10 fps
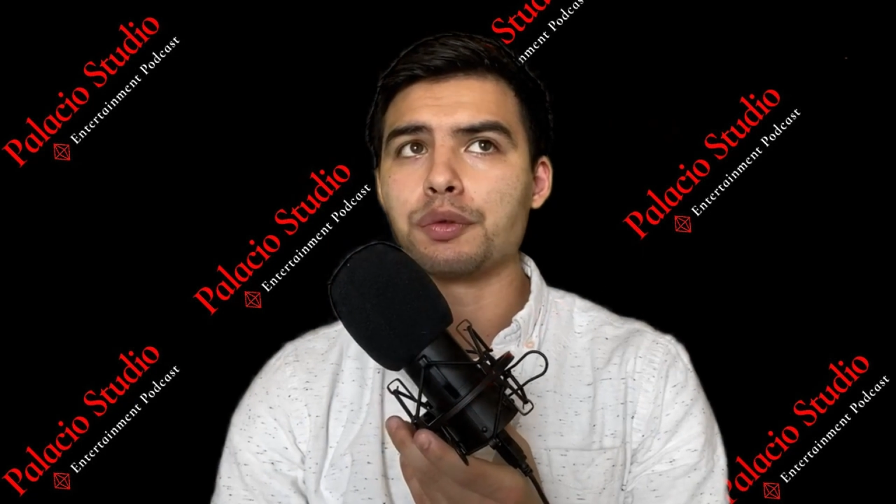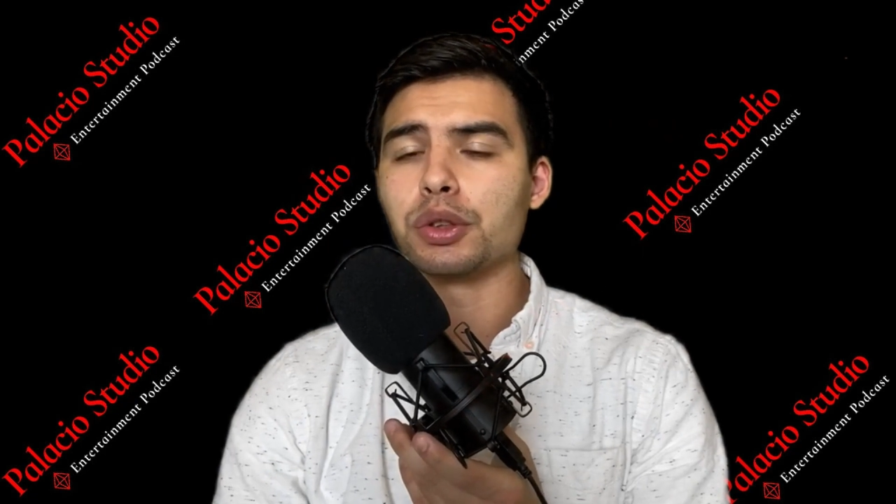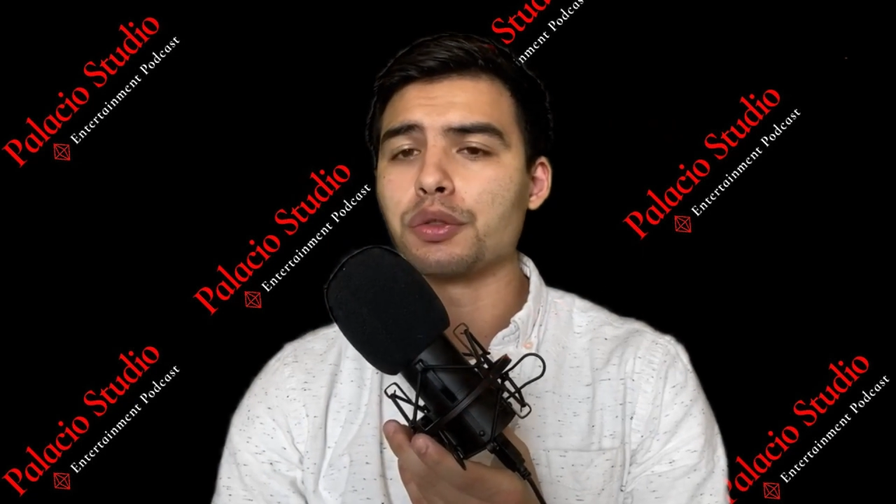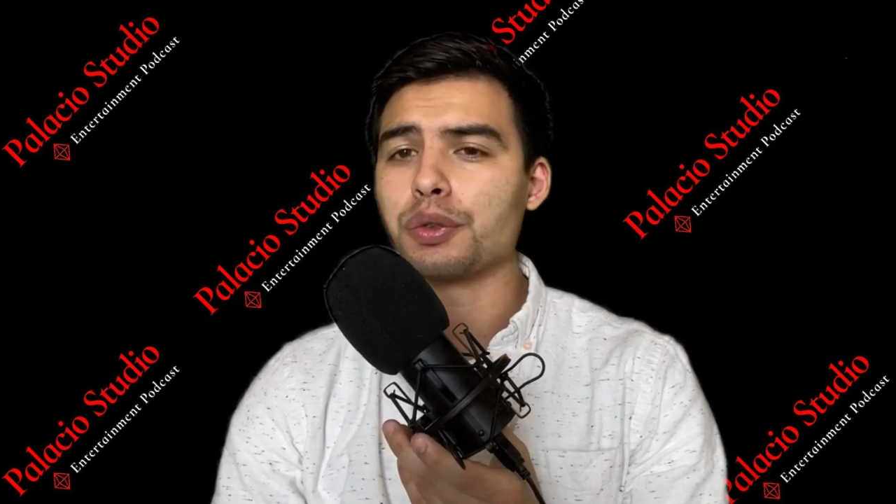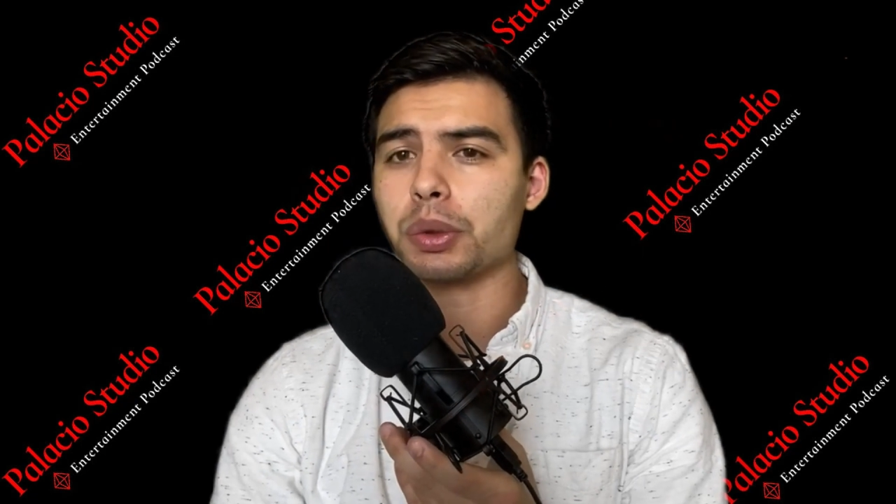
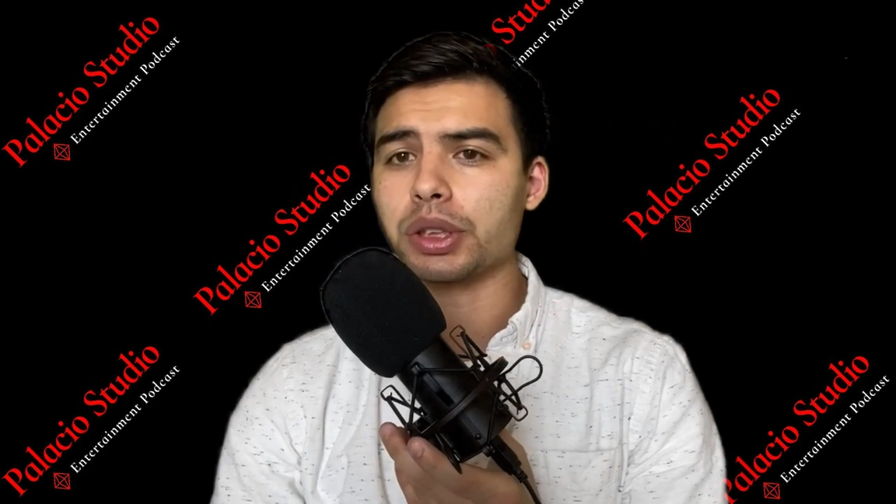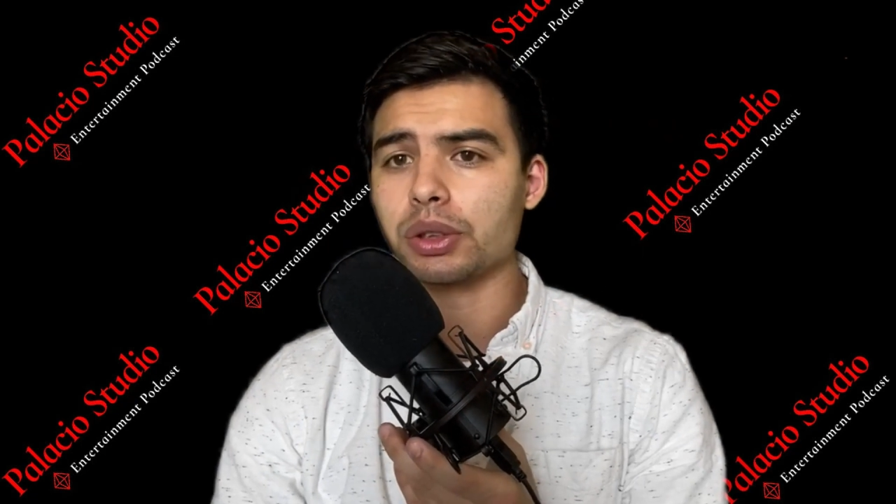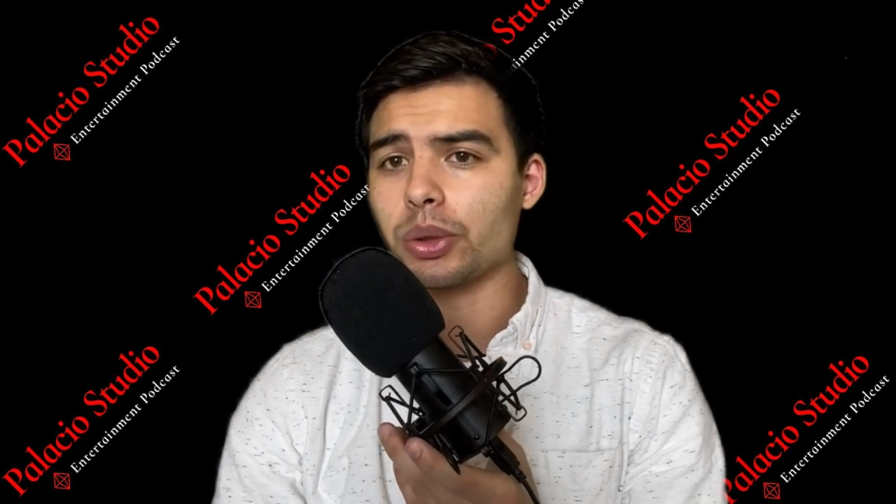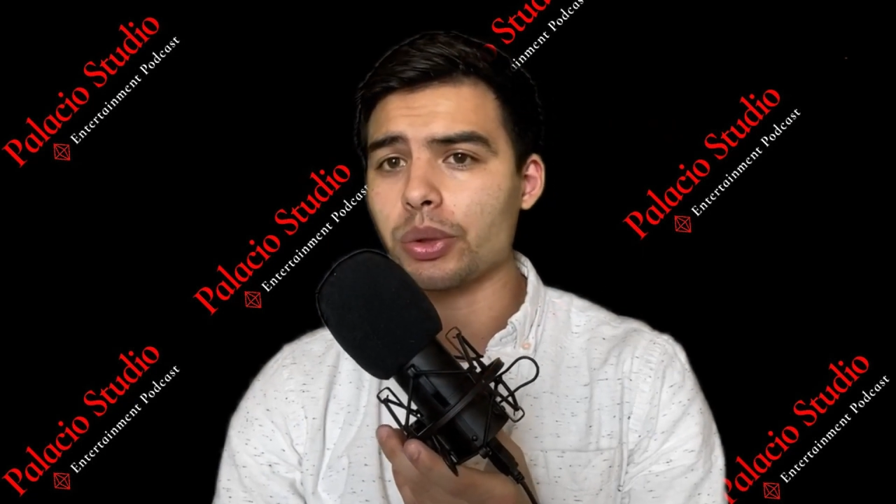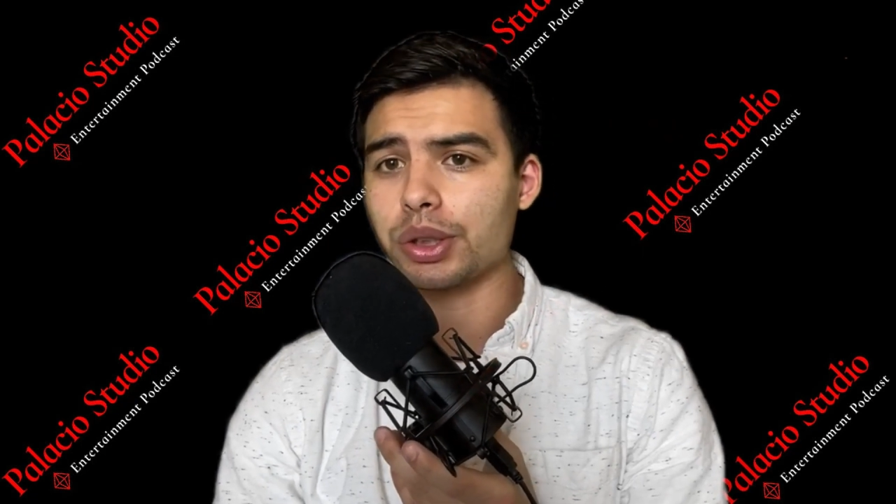feel for what
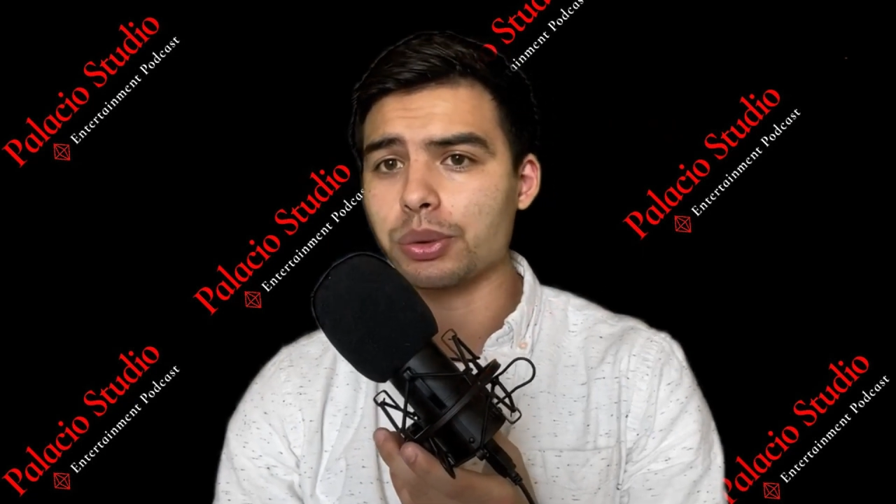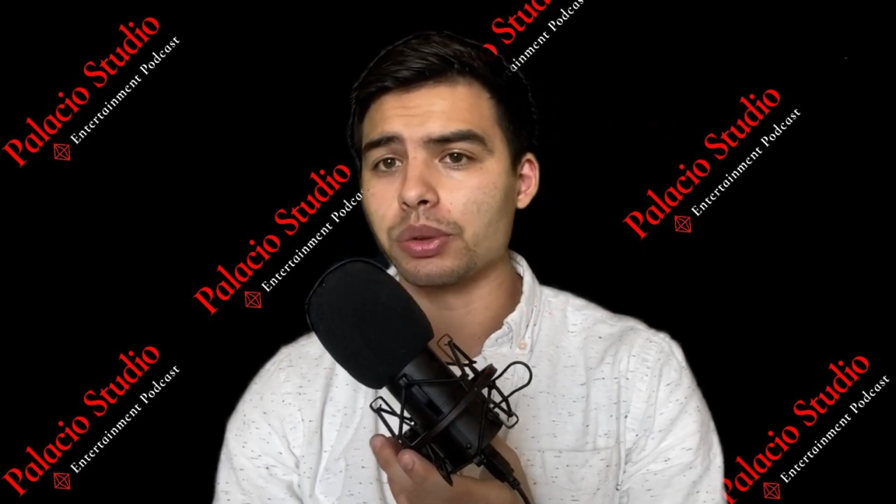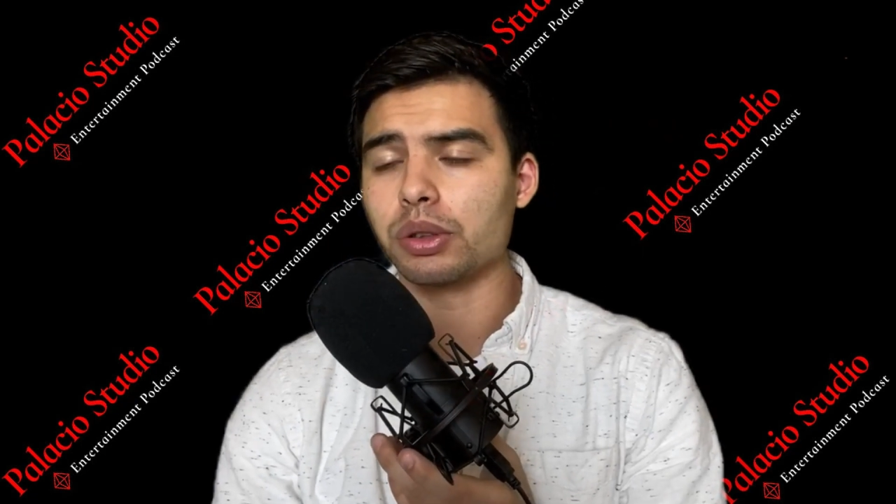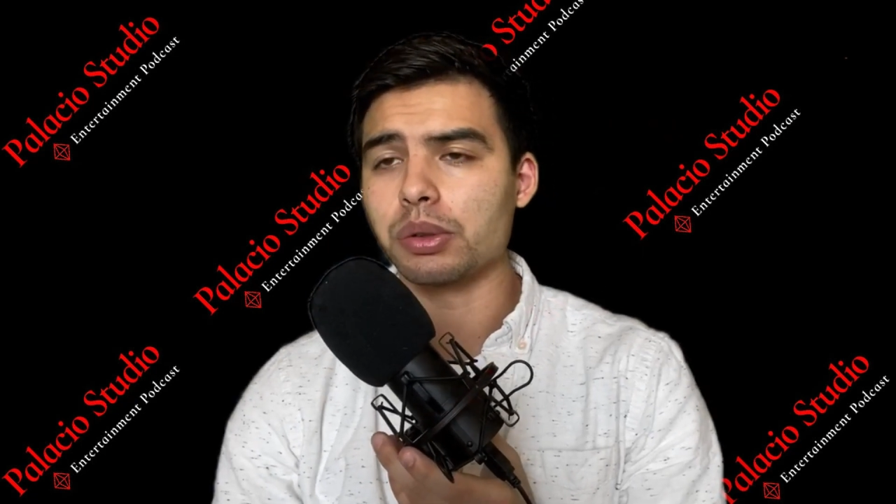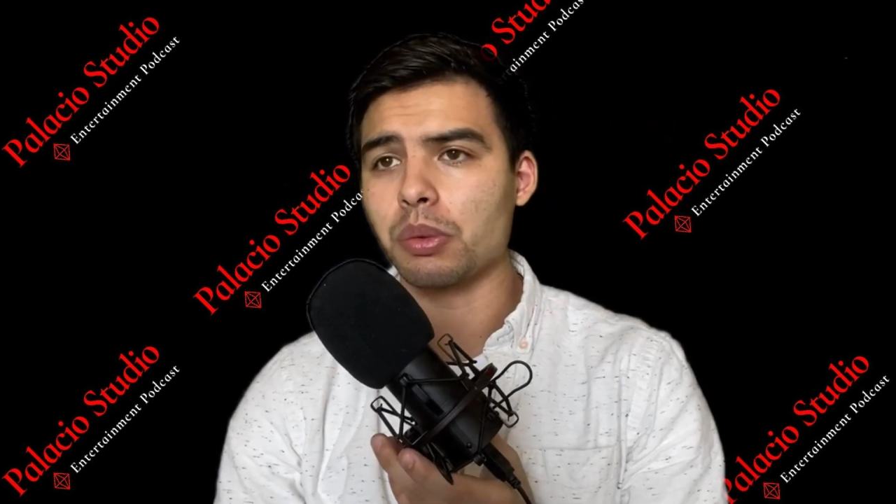they're going
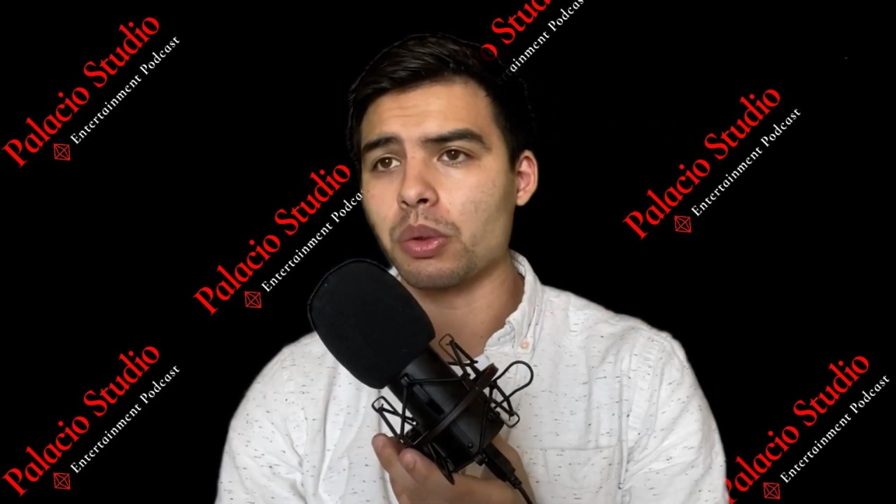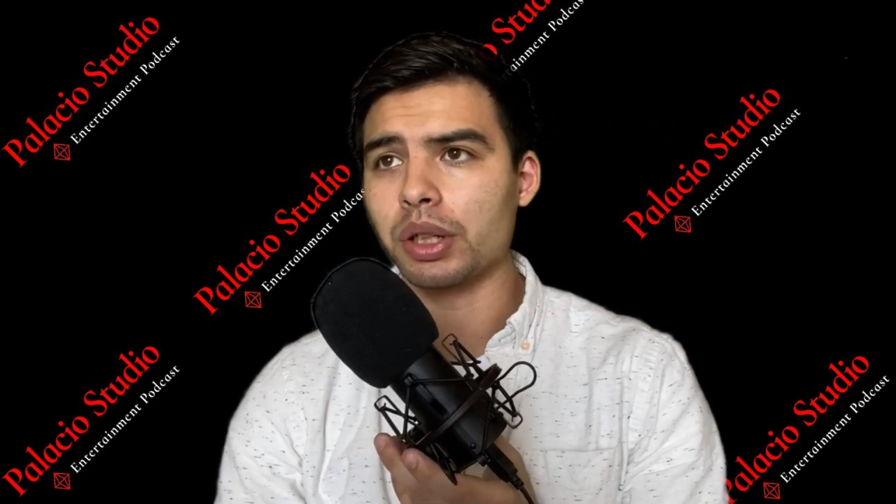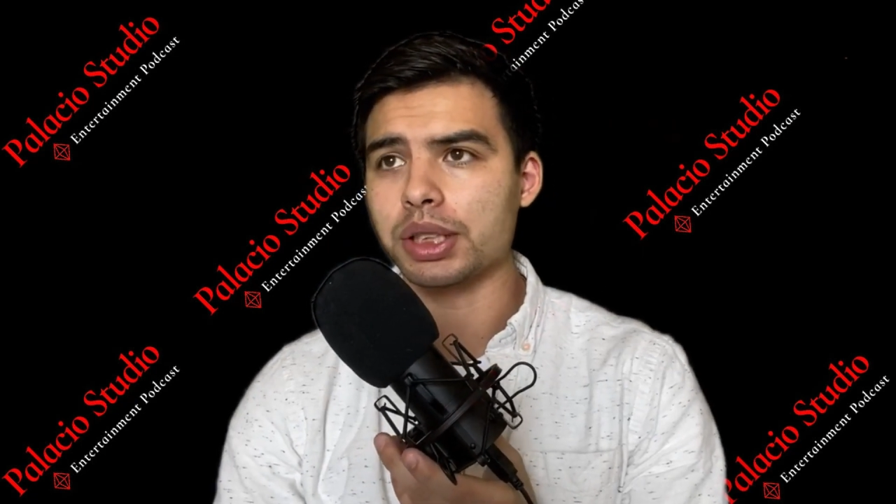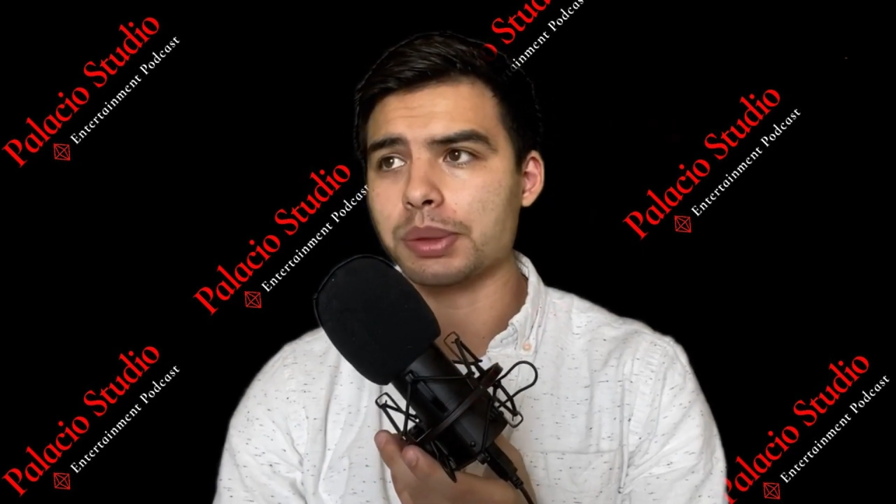through a little more,